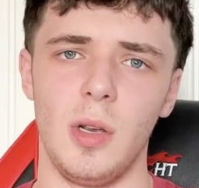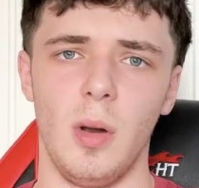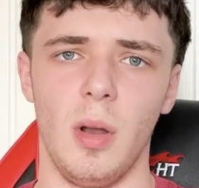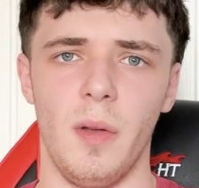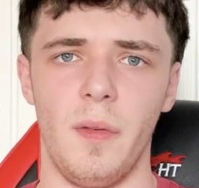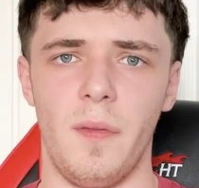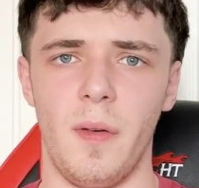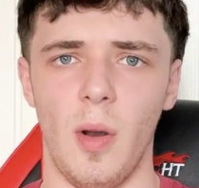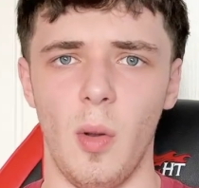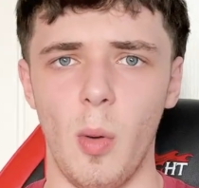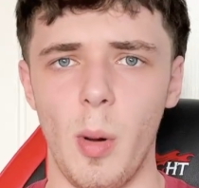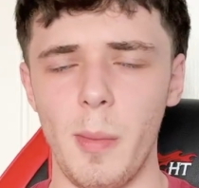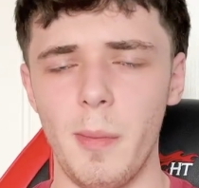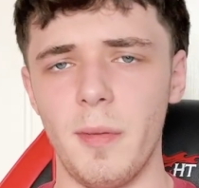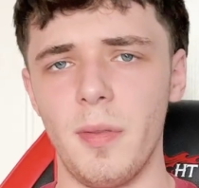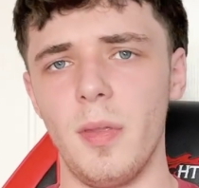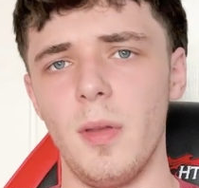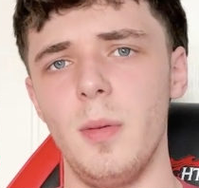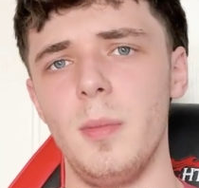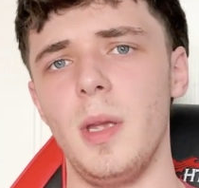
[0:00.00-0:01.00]
got to follow up
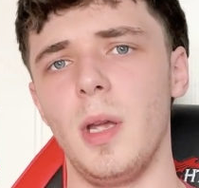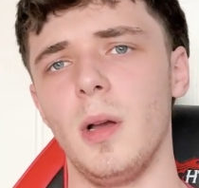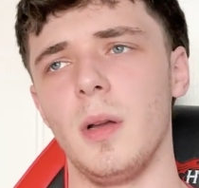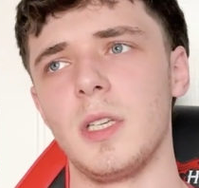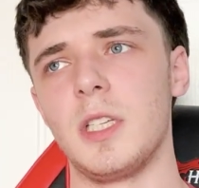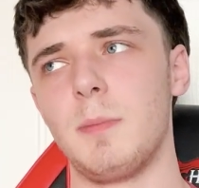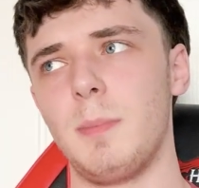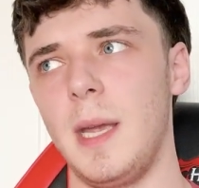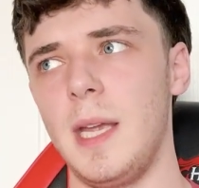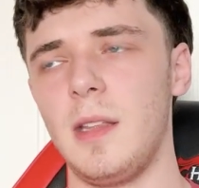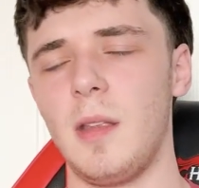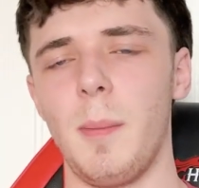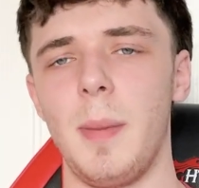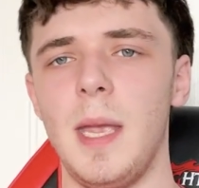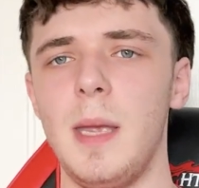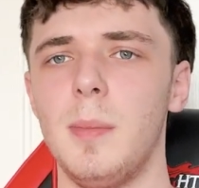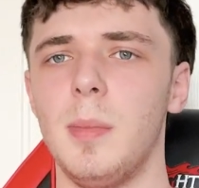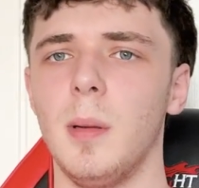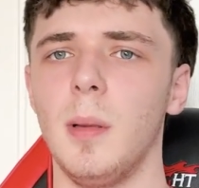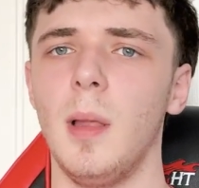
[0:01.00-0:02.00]
with them. You've got to speak to
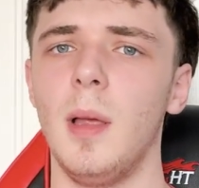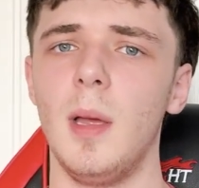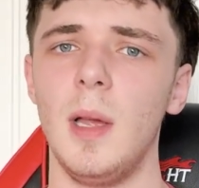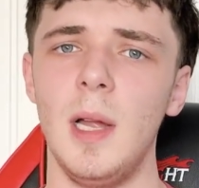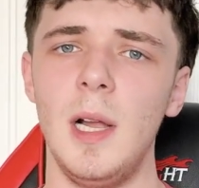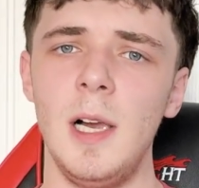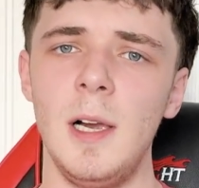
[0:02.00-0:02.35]
people.